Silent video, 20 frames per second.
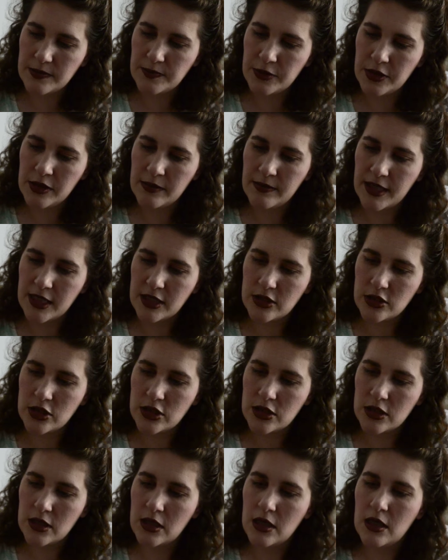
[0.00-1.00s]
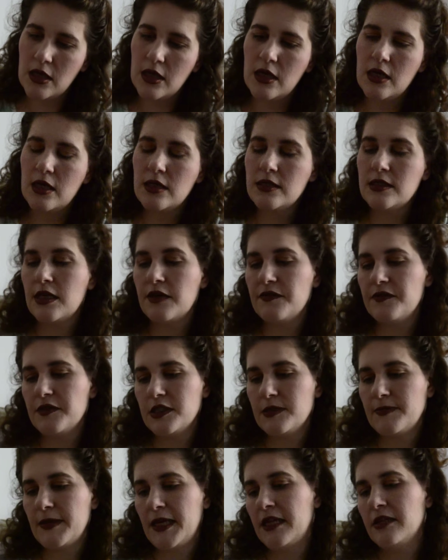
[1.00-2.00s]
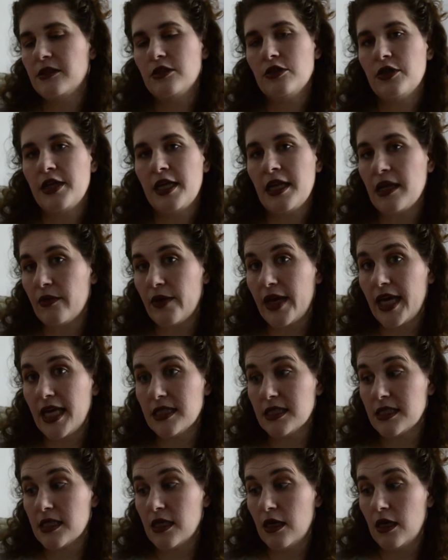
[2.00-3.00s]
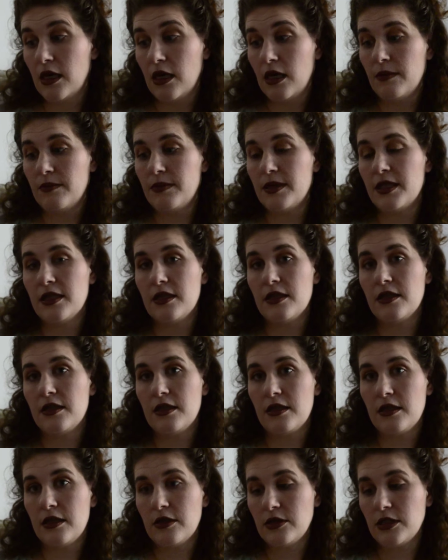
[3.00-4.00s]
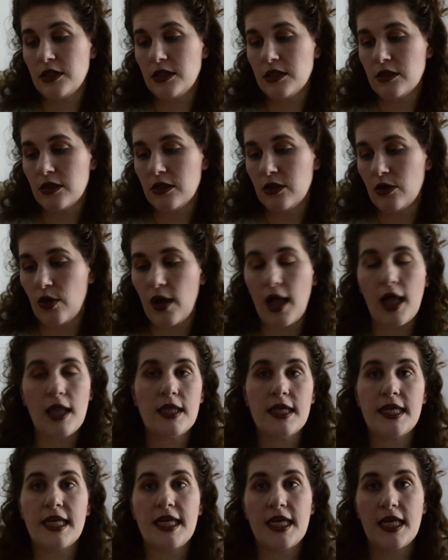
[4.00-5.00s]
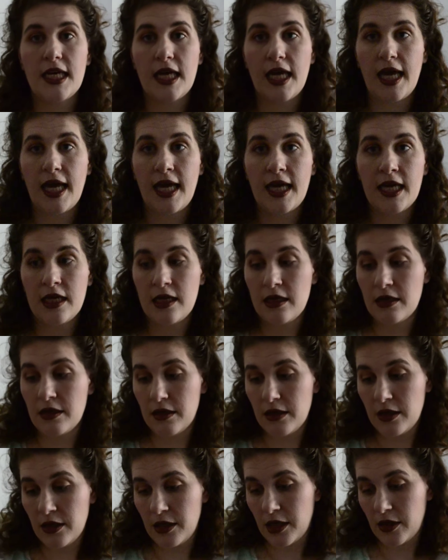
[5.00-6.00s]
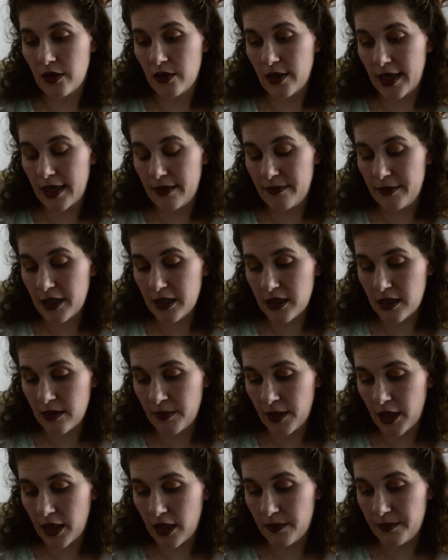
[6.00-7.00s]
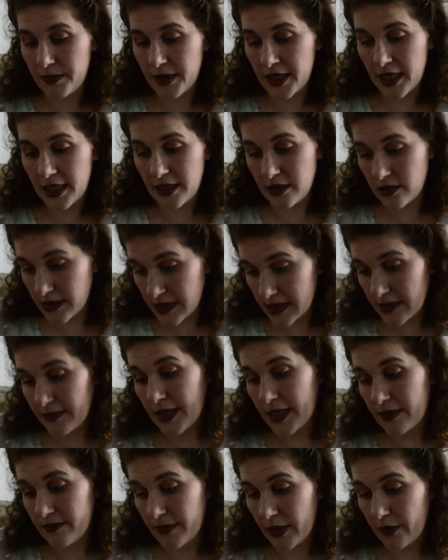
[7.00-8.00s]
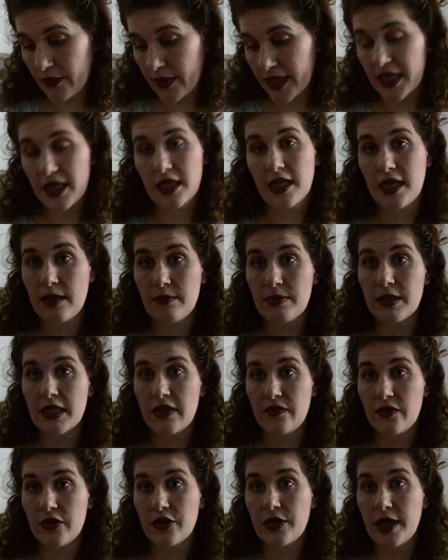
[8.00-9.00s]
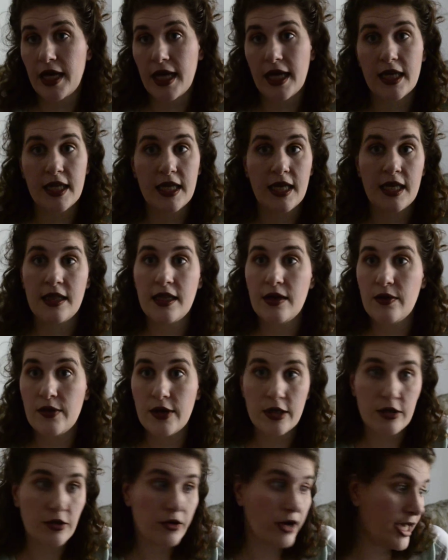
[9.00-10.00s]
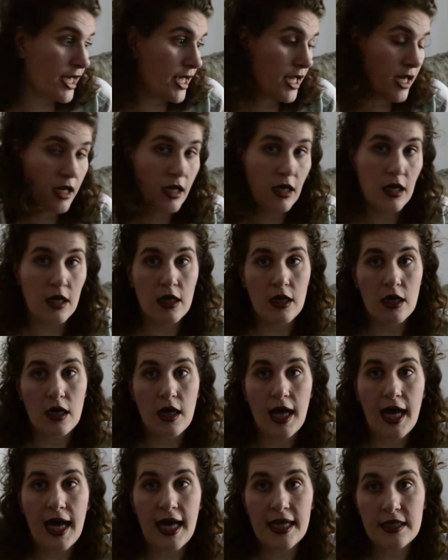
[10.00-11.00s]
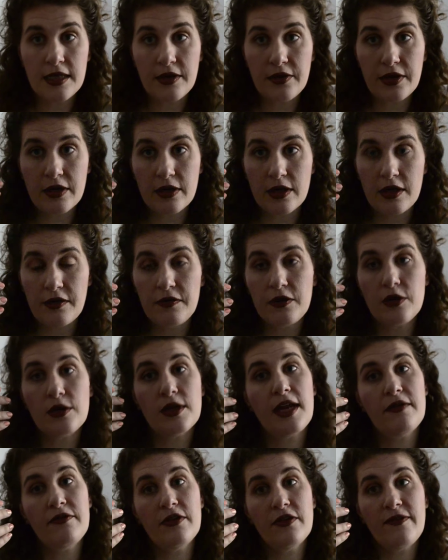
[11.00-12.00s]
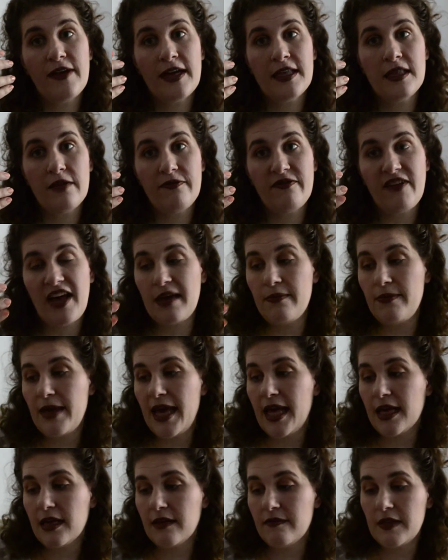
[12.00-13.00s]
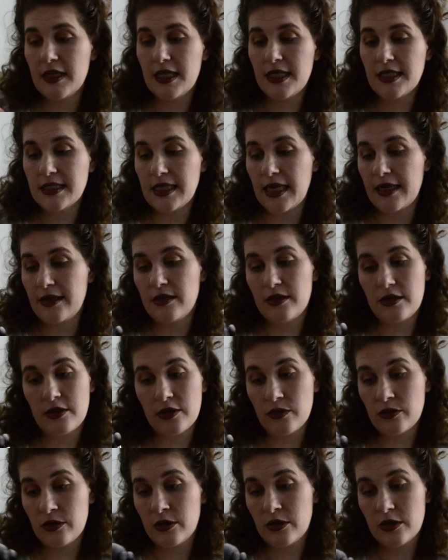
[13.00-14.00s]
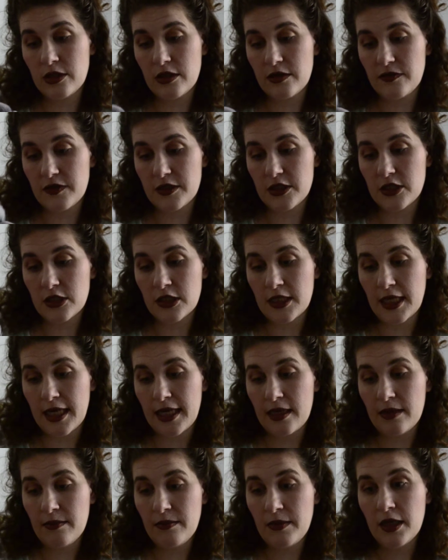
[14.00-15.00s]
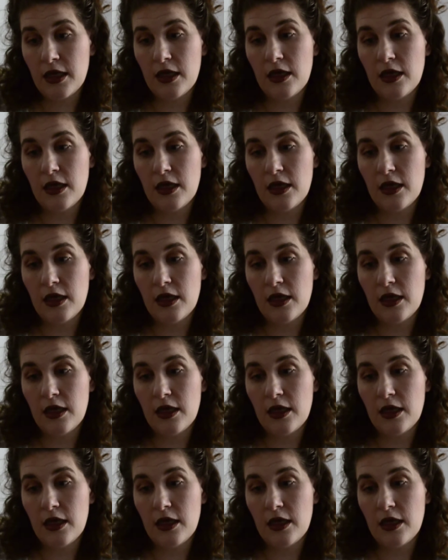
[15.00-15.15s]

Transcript: pretty much self-explanatory anyways. But they're just good quality, and you know, I picked them up and I use them on my wedding day, believe it or not, and they work great. Highly, if you can ever find the 5-pack of these, I don't know the official name,